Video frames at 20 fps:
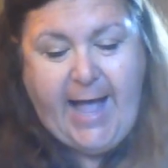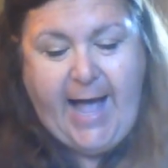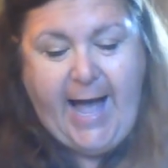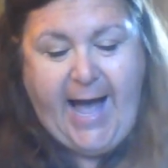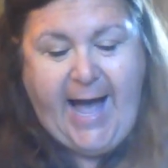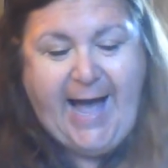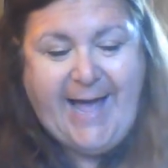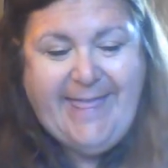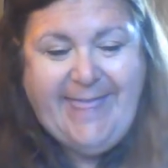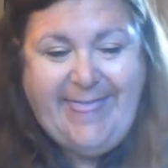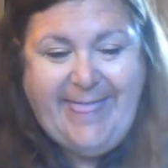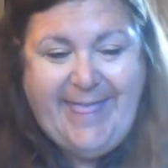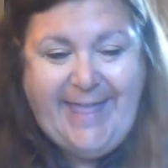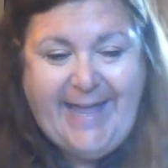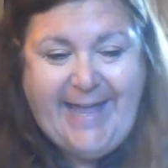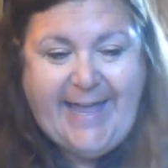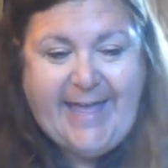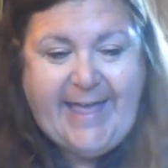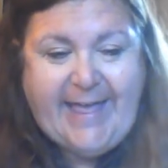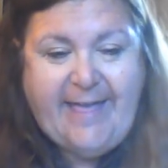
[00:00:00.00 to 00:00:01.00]
I
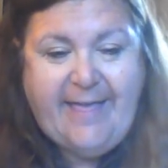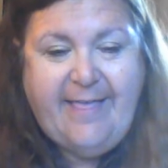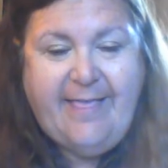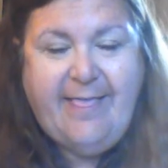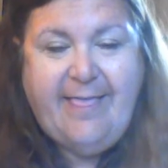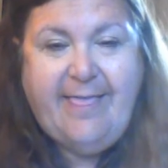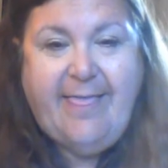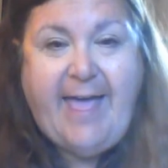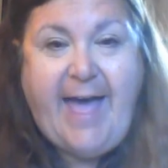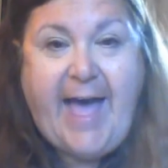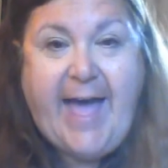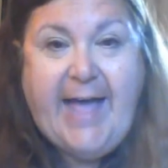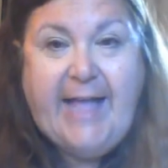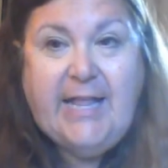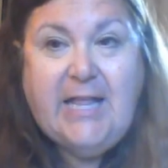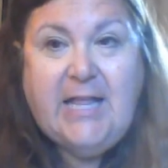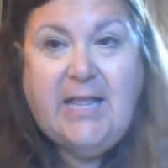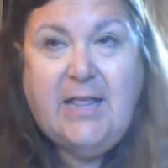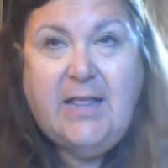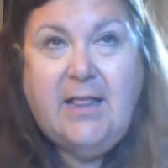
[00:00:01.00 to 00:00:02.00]
think that
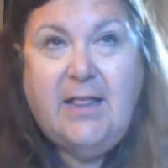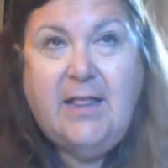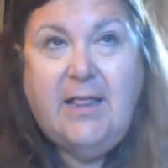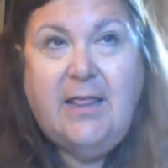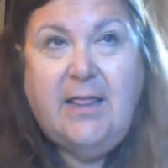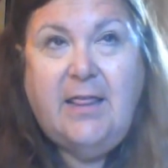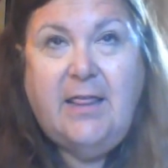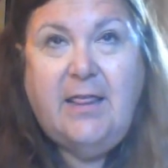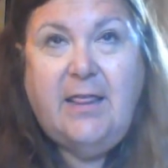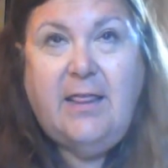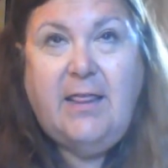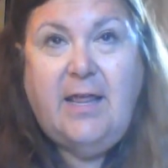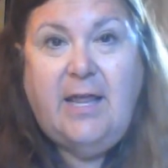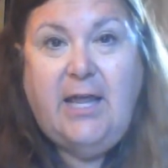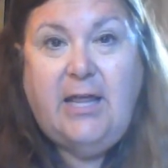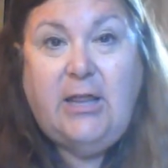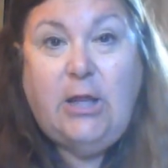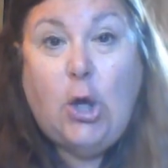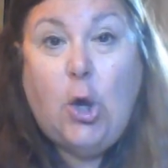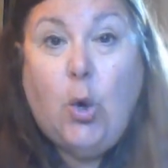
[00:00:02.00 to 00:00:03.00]

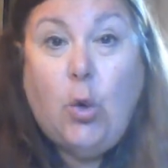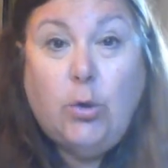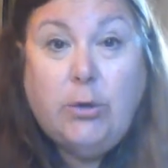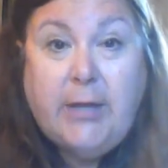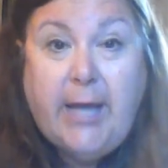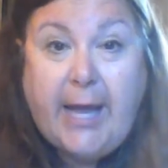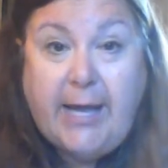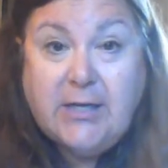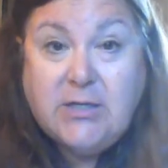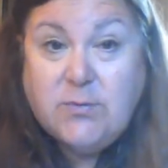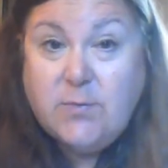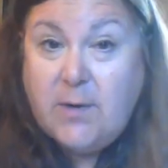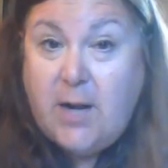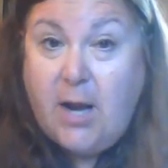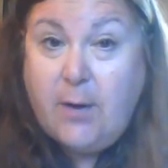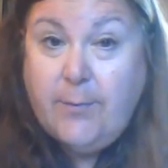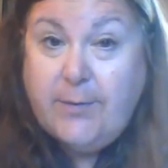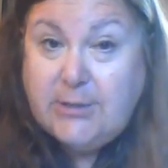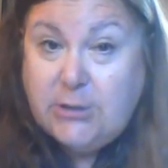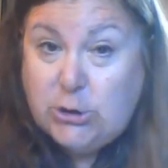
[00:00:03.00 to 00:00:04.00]
in the old days when I
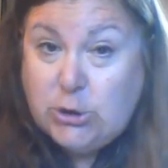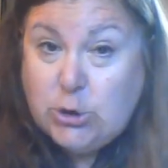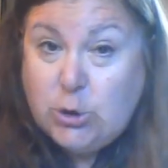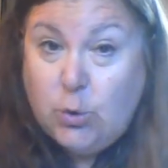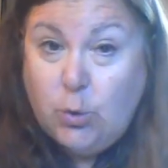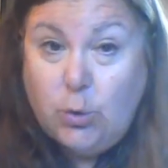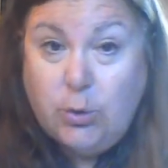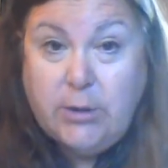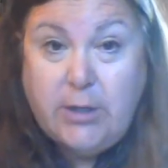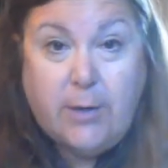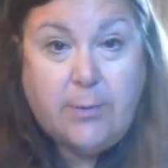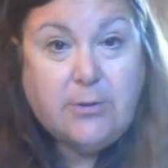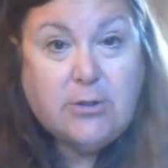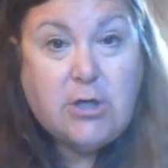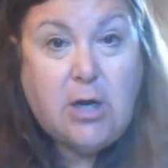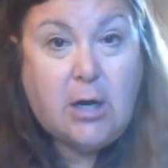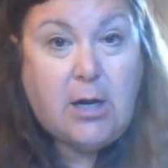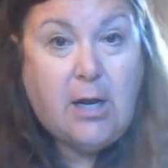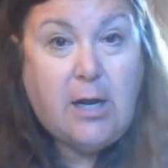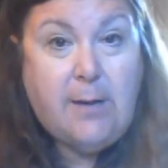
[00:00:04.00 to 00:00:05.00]
went to school, they were
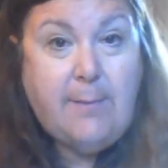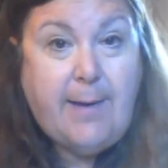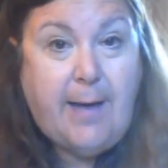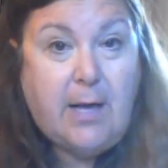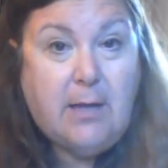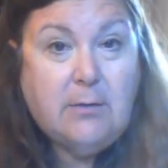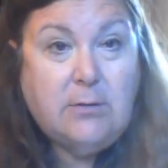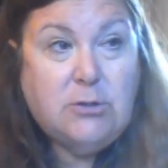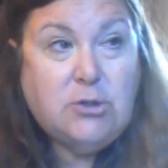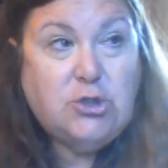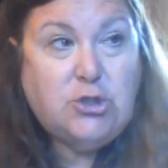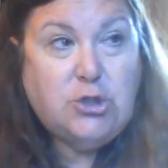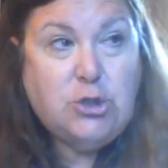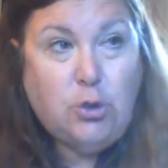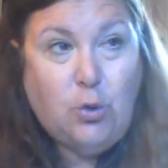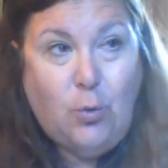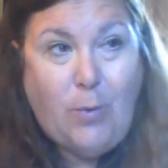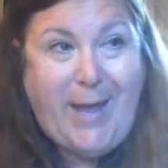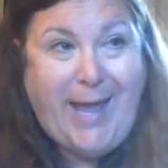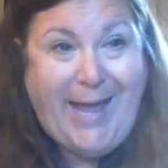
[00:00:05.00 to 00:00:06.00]
talking about
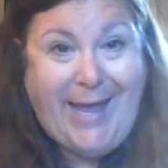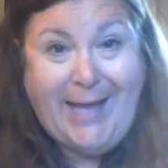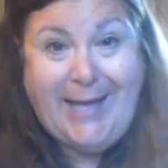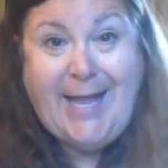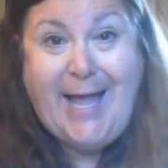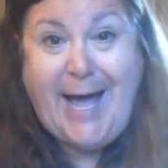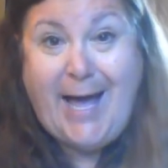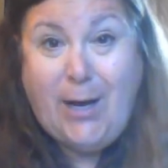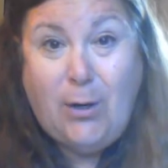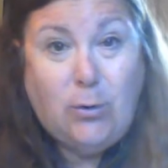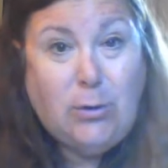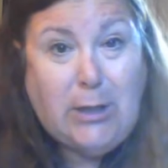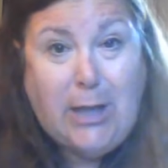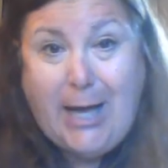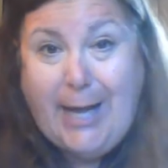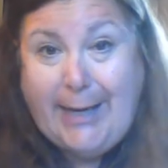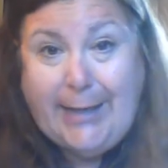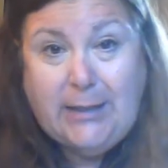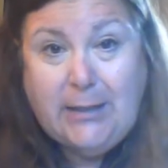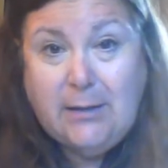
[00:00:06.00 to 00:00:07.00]
do an
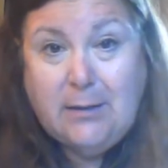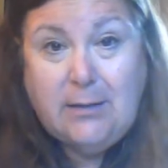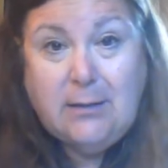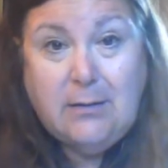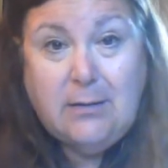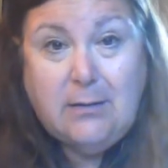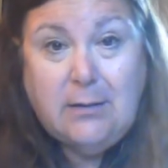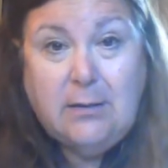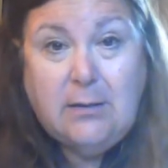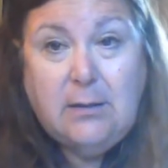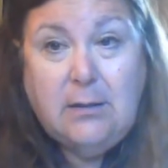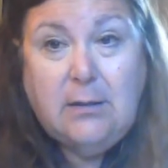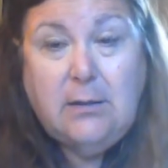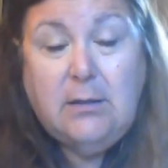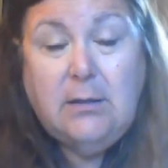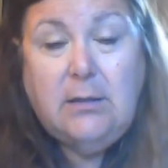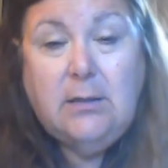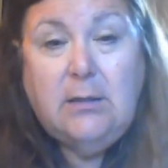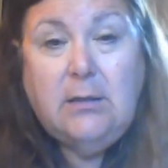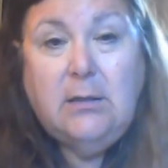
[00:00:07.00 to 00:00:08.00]
outline.
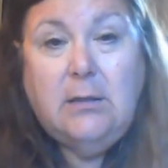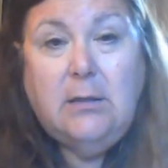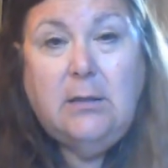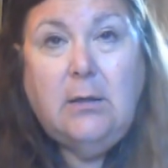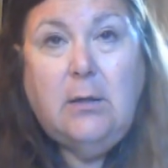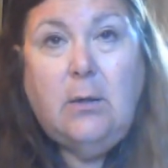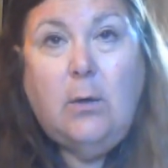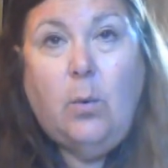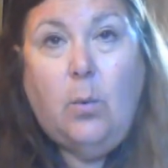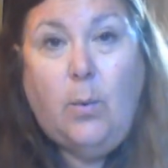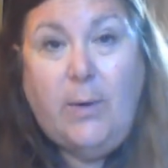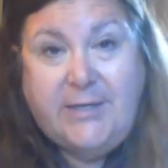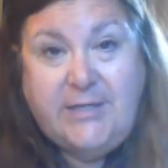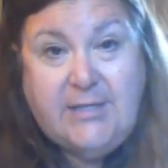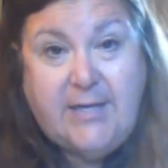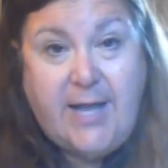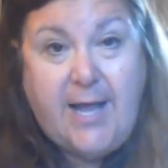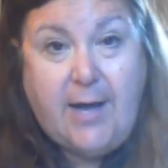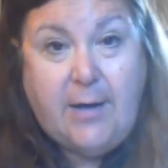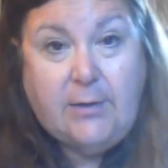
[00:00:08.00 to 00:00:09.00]
What's
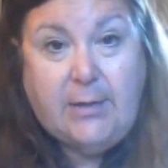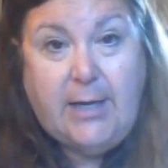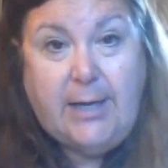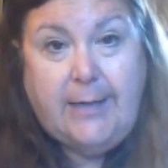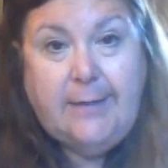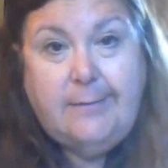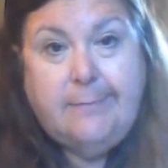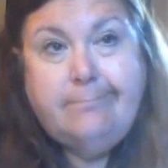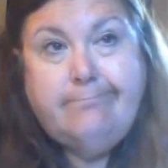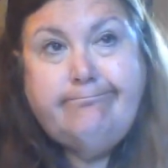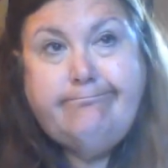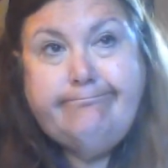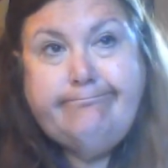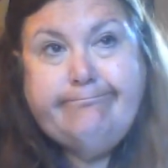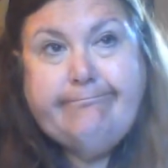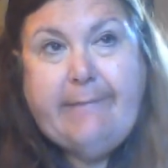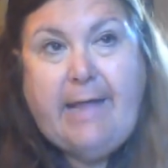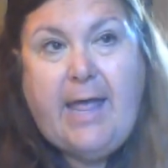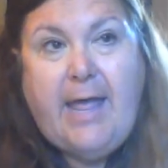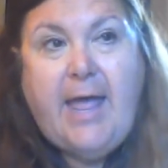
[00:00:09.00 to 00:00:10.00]
an outline?
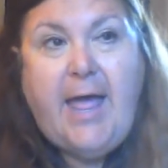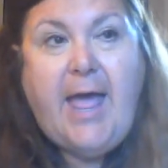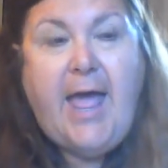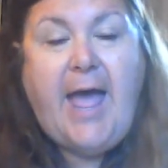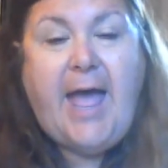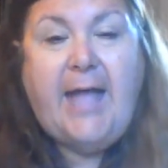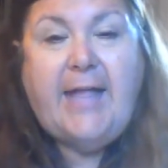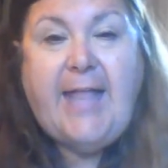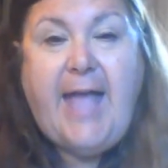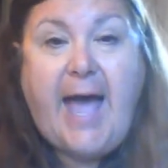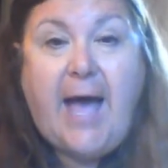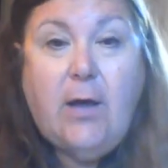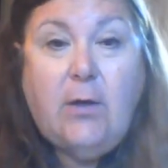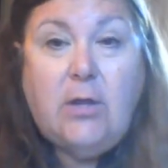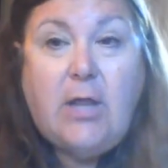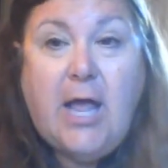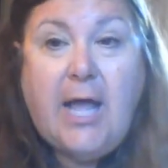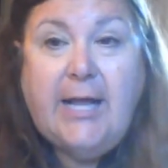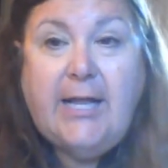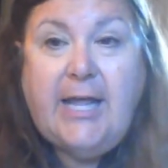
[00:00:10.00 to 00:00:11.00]
An
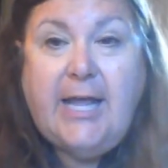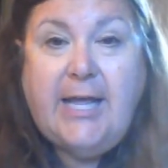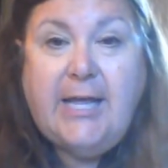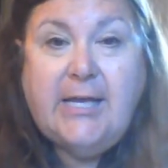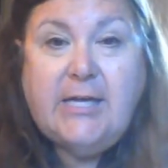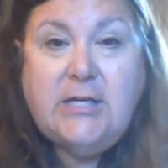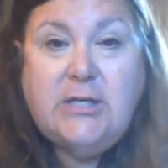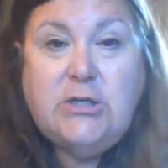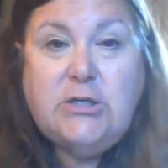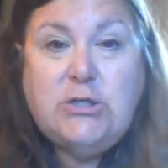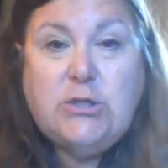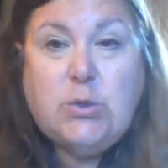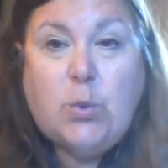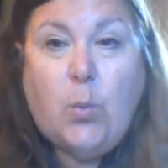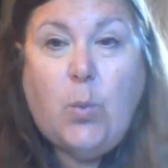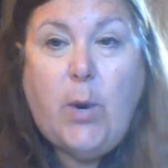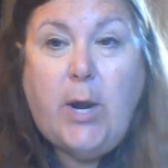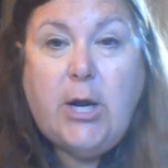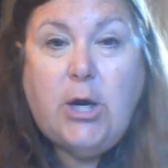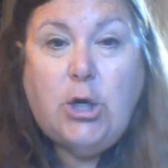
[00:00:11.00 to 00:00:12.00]
outline is
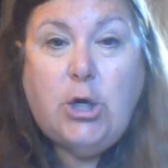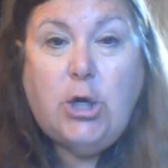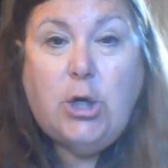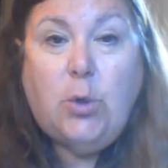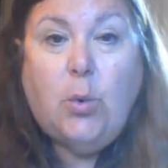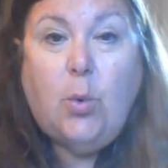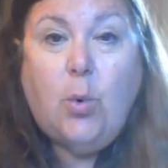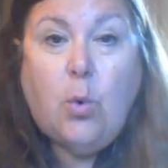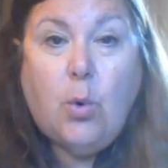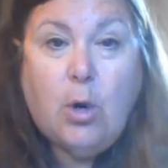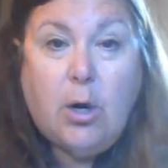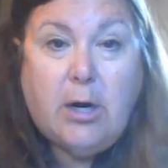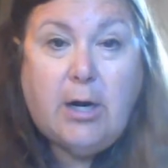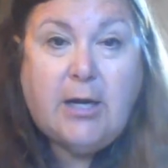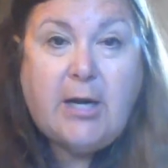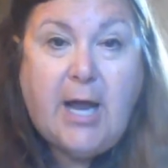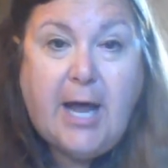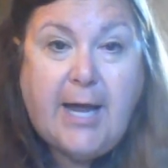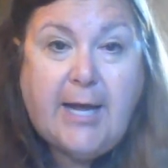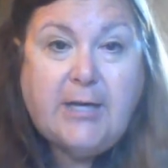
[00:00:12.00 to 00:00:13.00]
where you
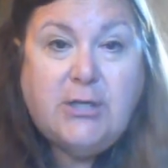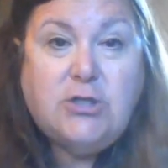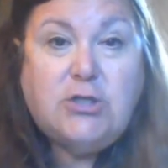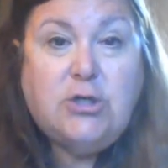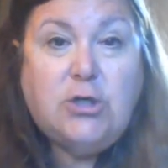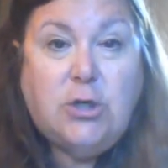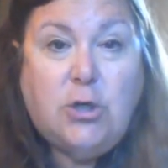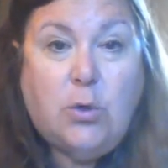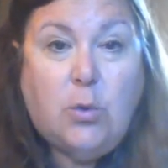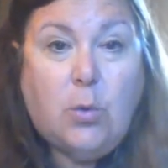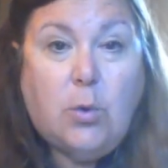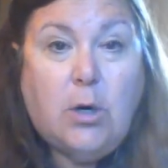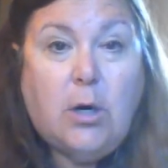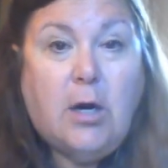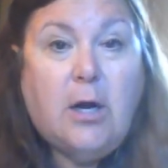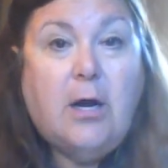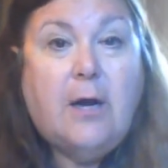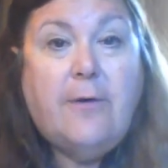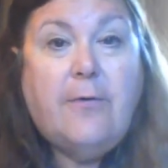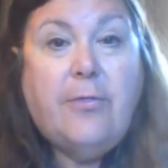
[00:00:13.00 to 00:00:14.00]
organize
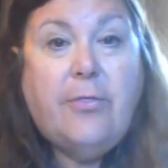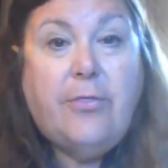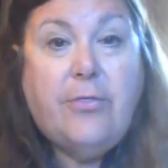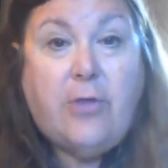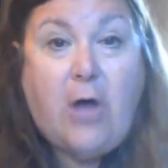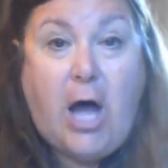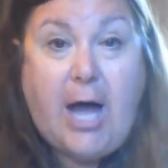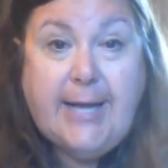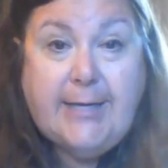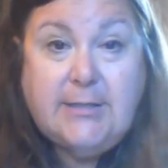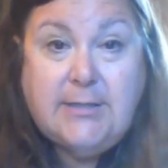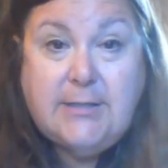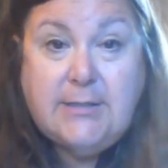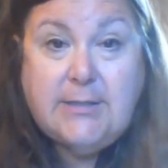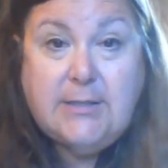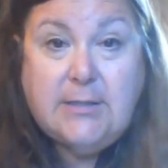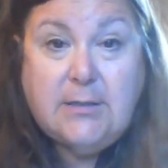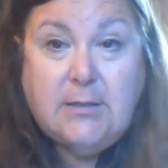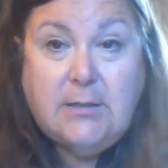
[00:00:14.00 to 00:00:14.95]
your thoughts